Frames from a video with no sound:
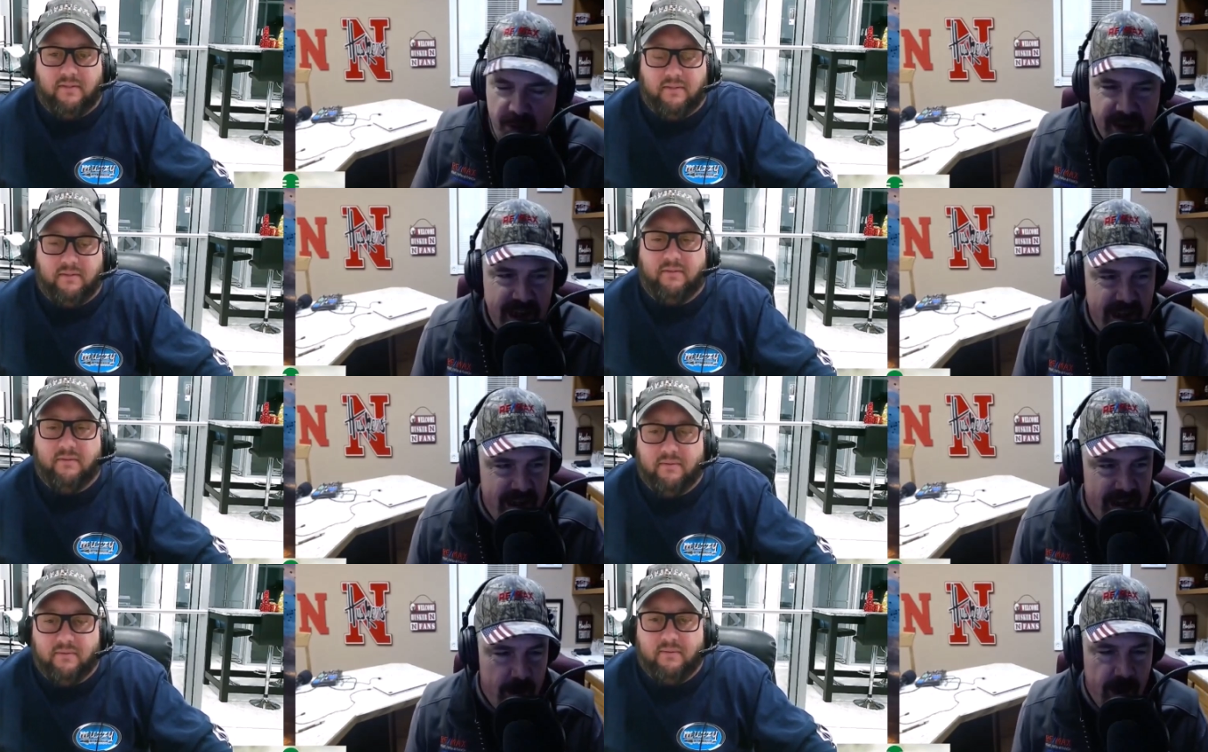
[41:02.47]
Speaker 1: forward to seeing
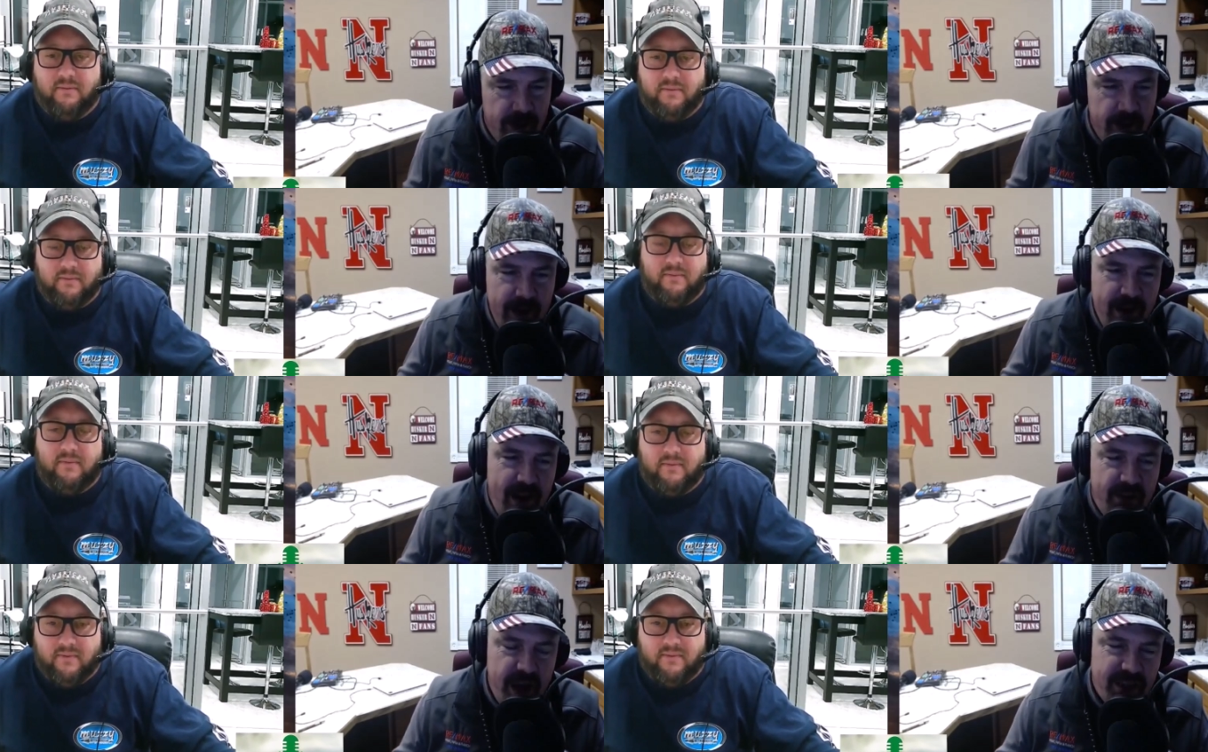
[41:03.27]
you there, brother.
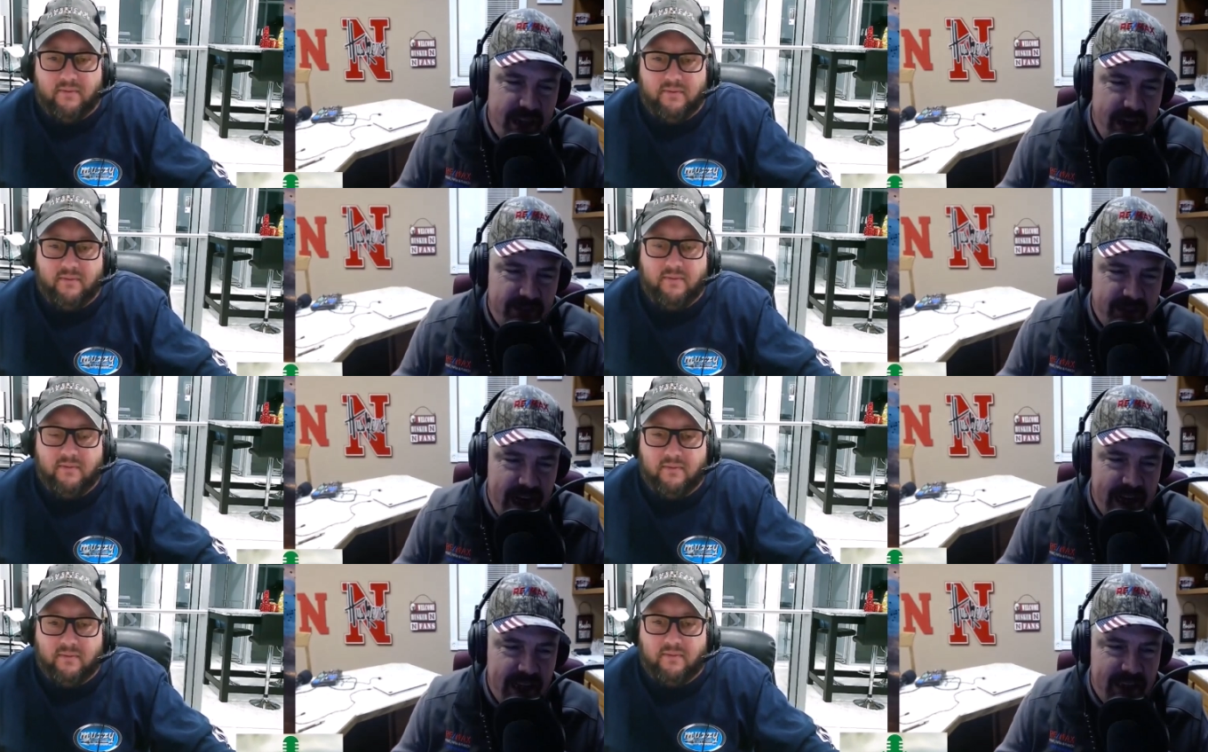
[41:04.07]
Uh, thanks again for
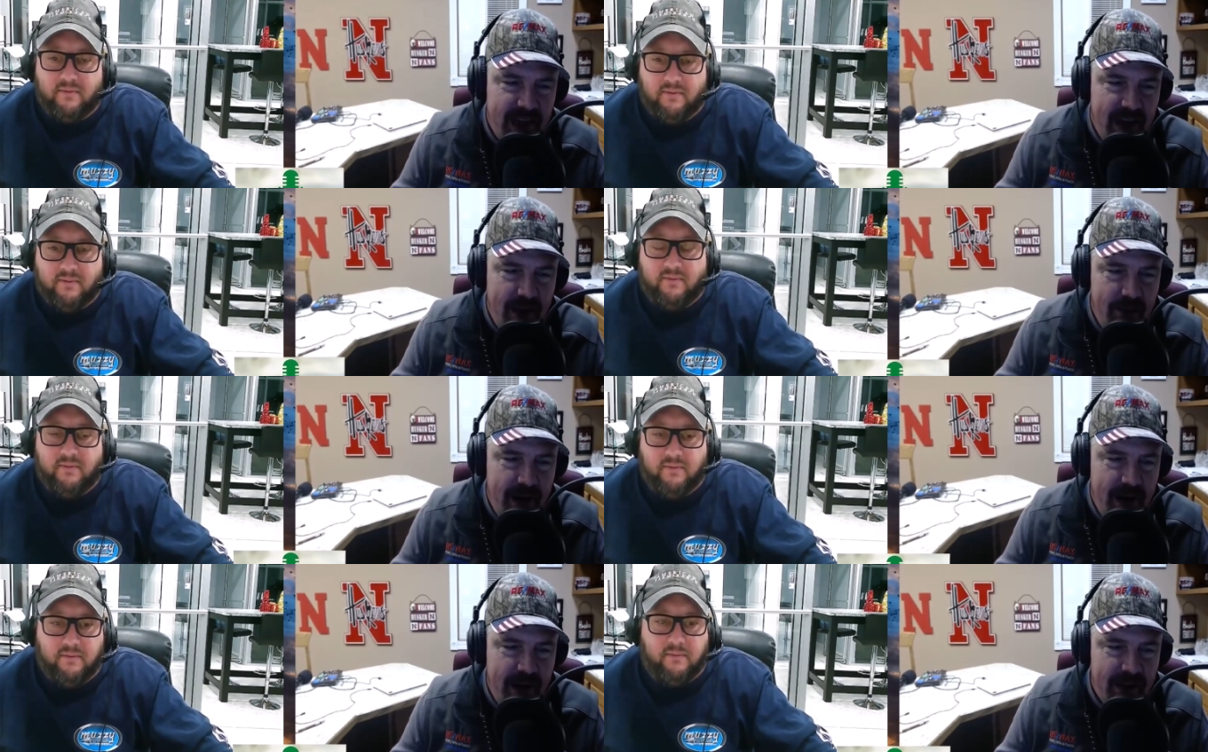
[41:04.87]
taking the
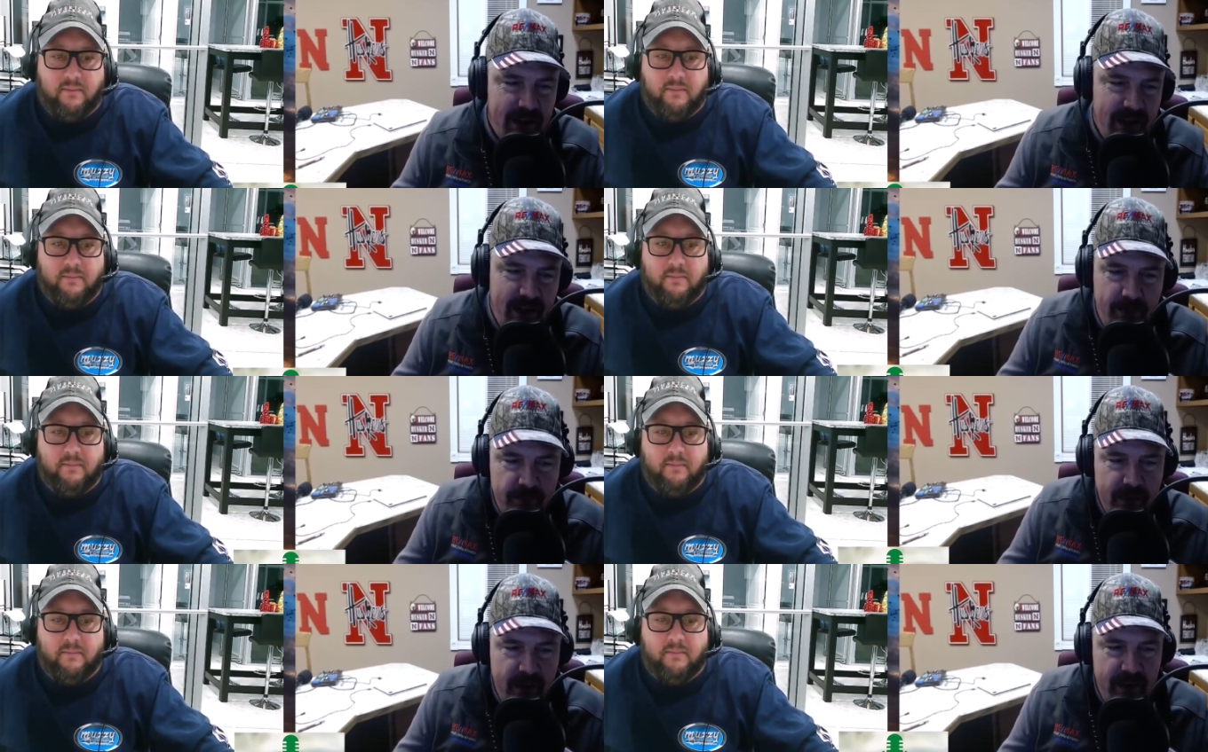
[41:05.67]
time, and uh,
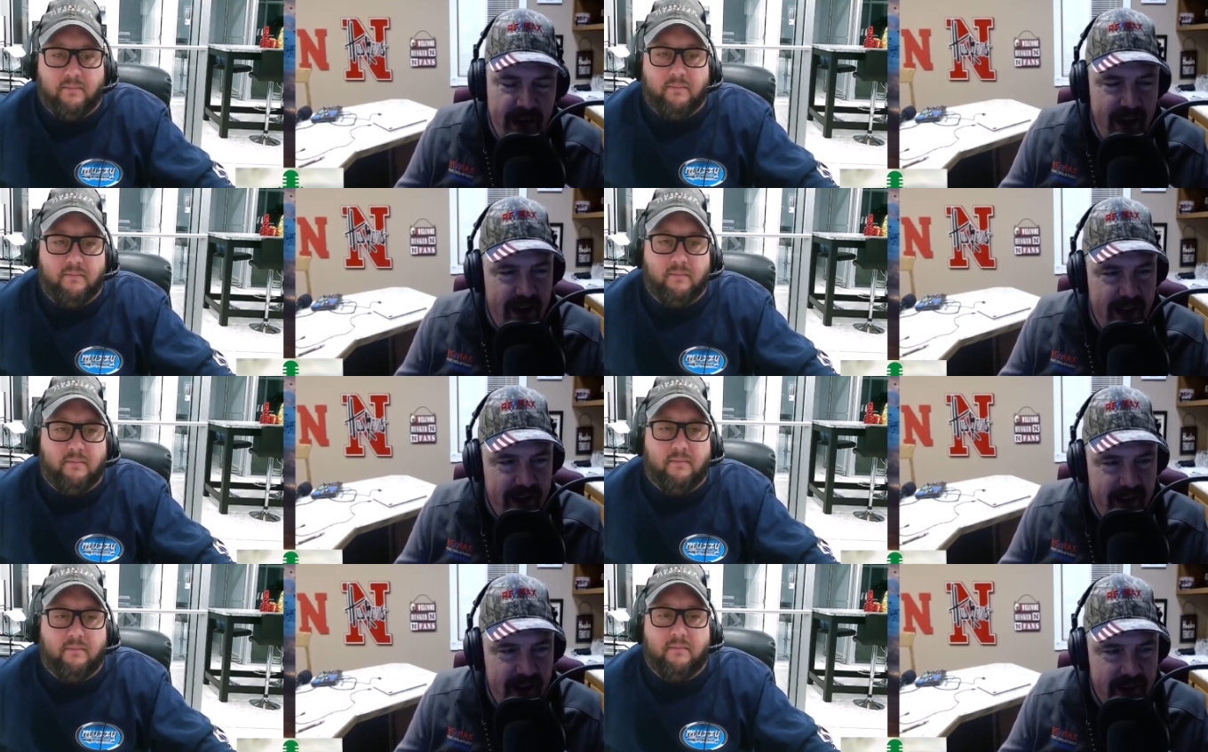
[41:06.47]
yeah,
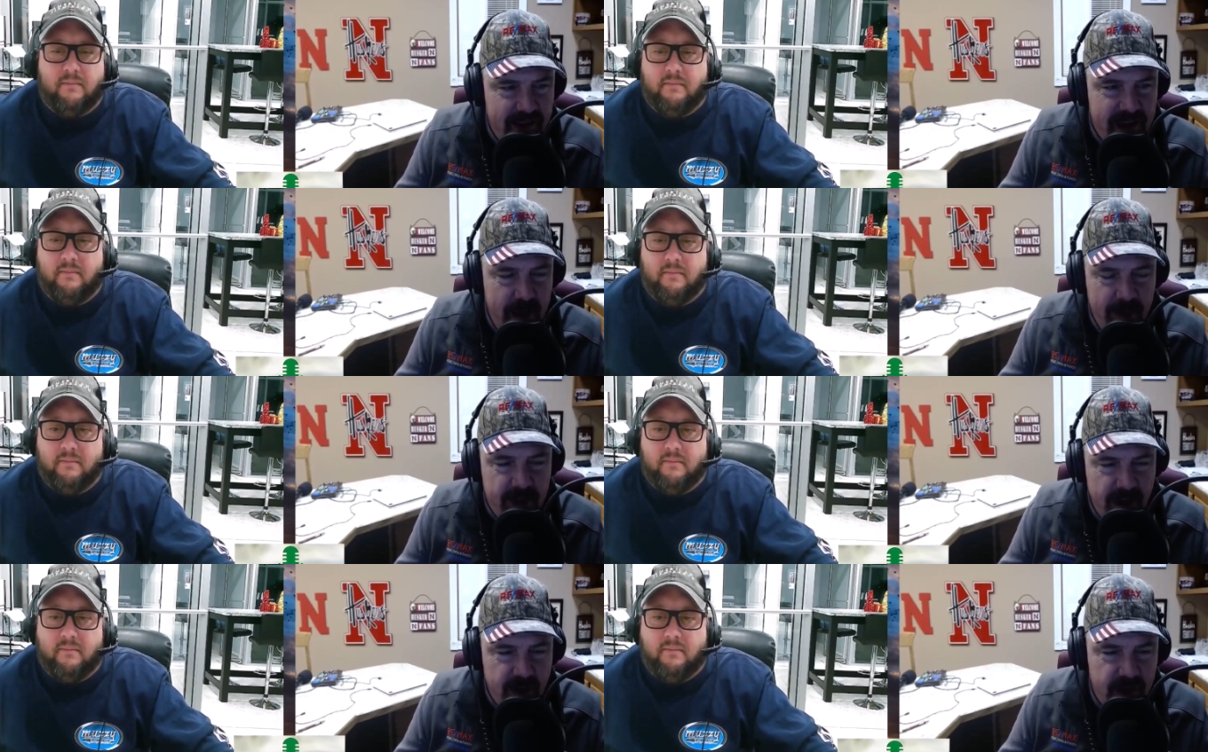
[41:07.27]
I uh, keep
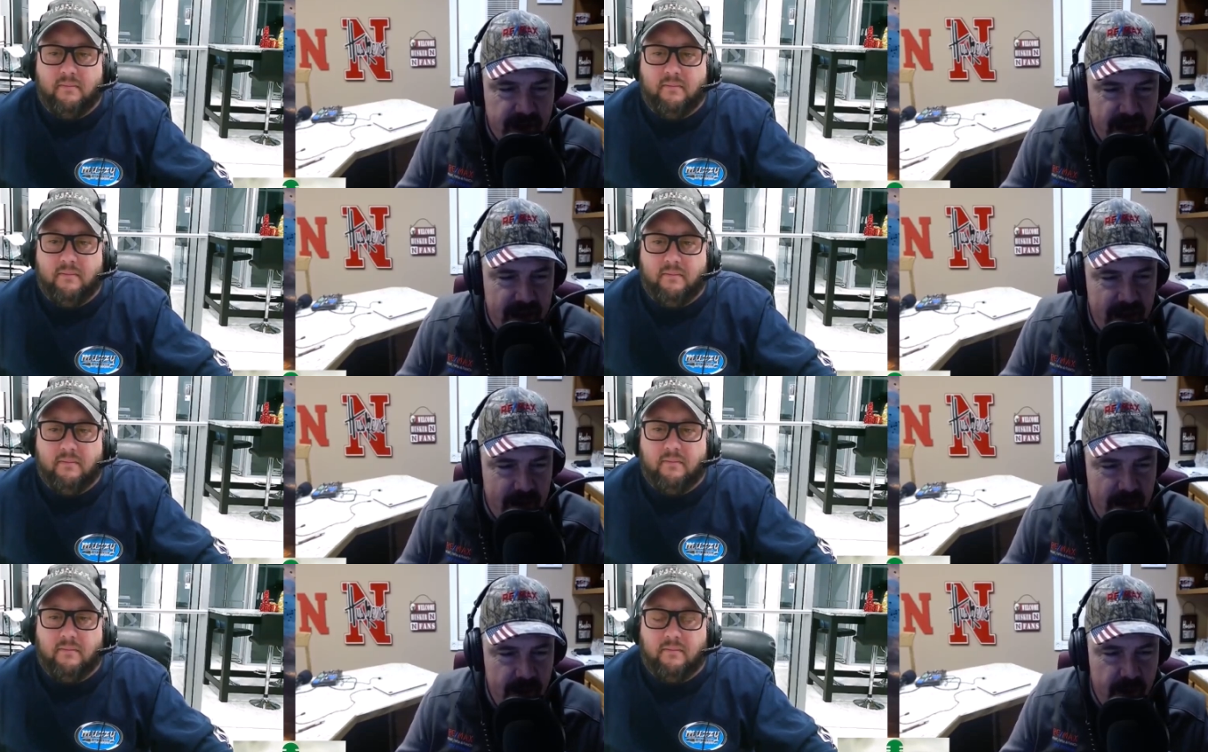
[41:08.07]
in touch with us. I
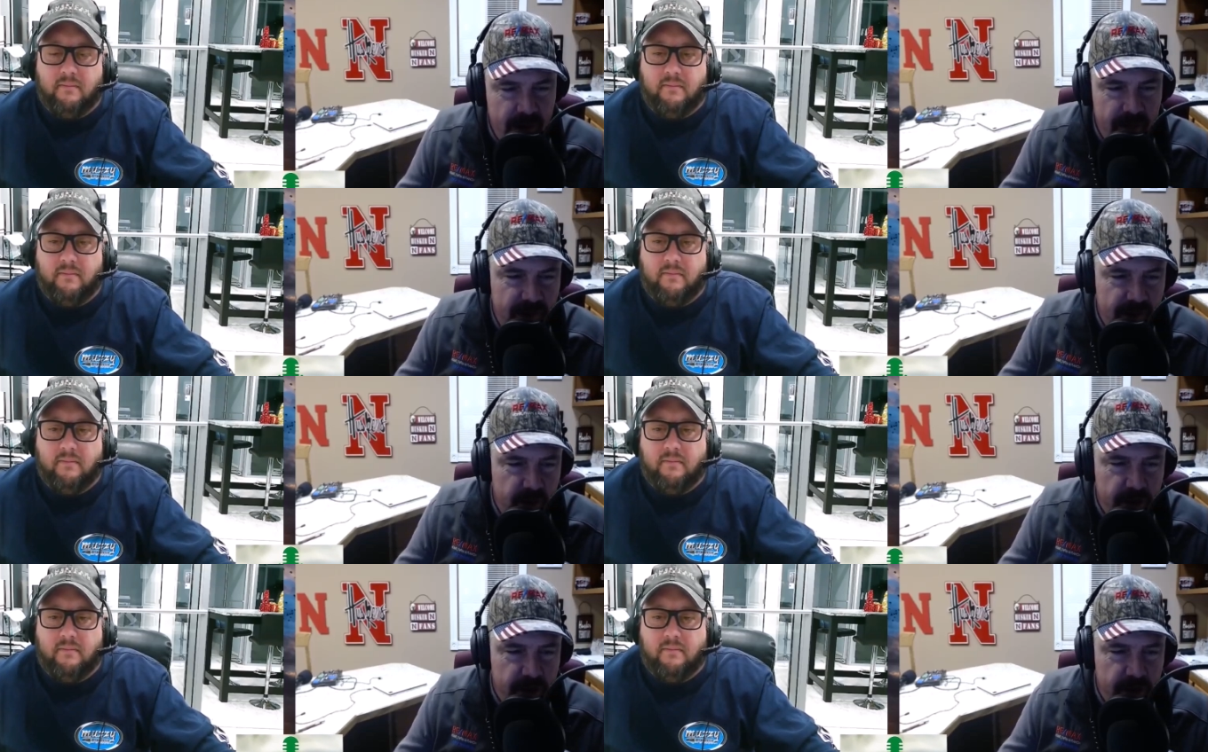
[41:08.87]
think maybe we're going to be able to